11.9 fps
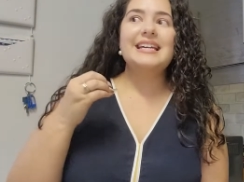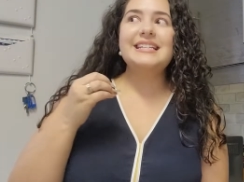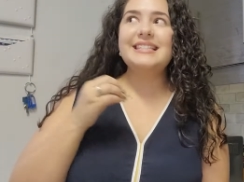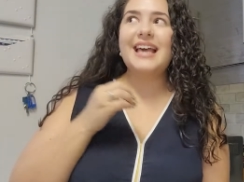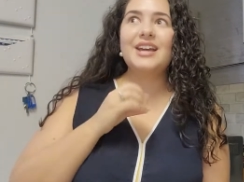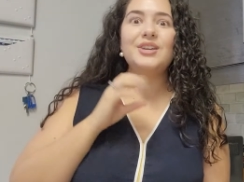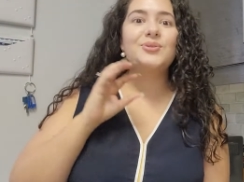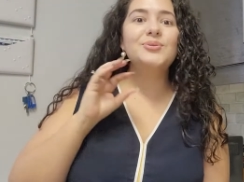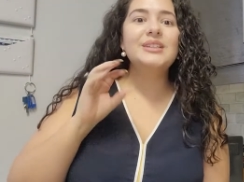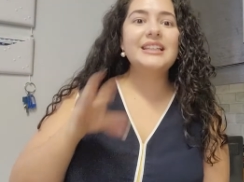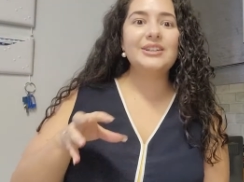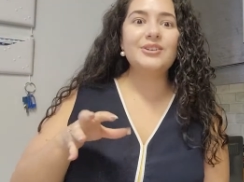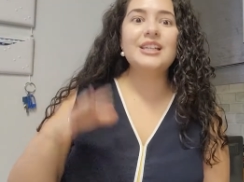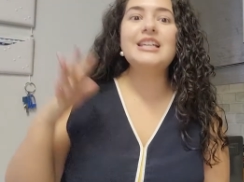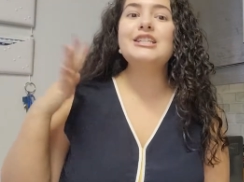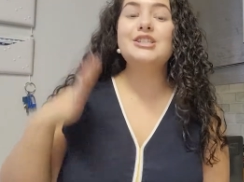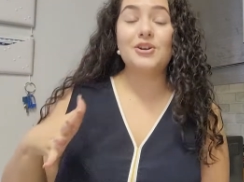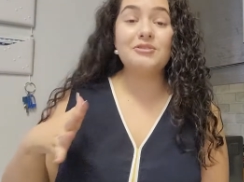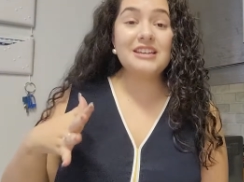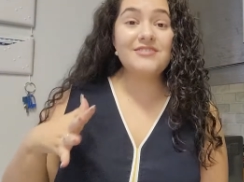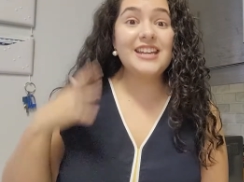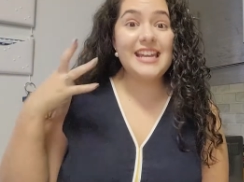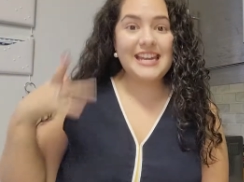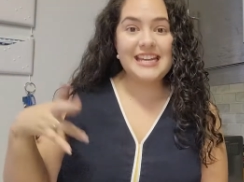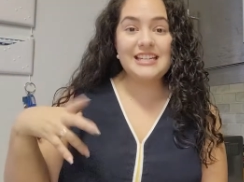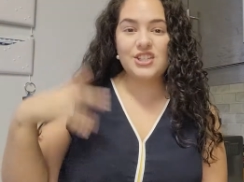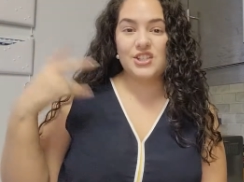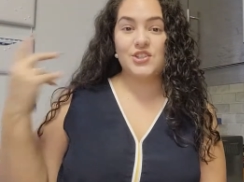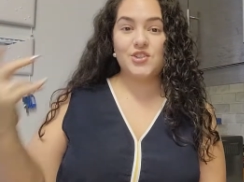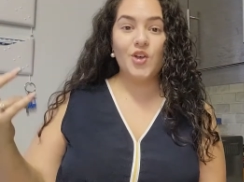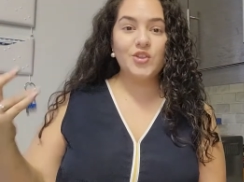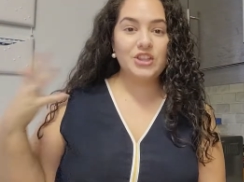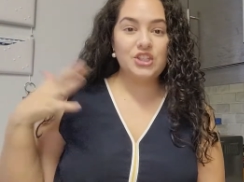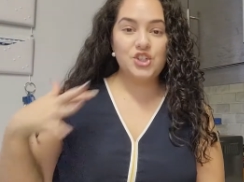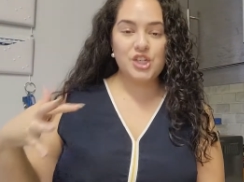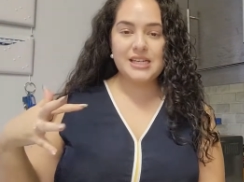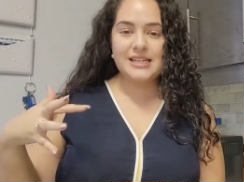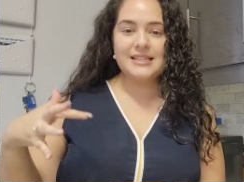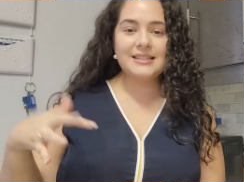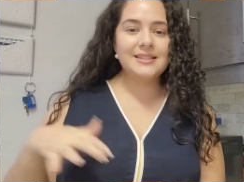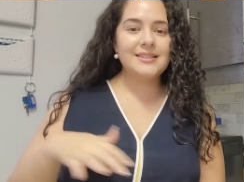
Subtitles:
is that you literally don't even need to salt the cheese.